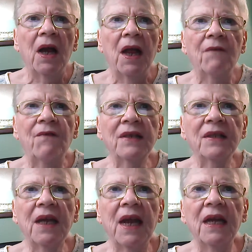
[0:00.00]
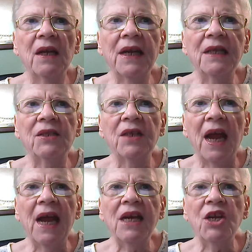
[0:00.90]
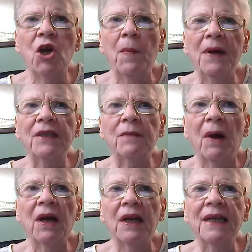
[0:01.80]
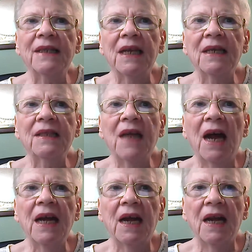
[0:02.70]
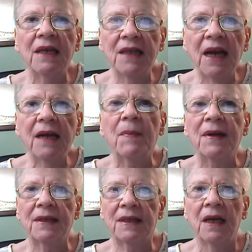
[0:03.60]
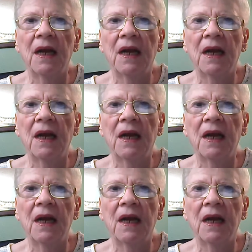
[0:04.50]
investigating leads to 8 human smuggling indictments.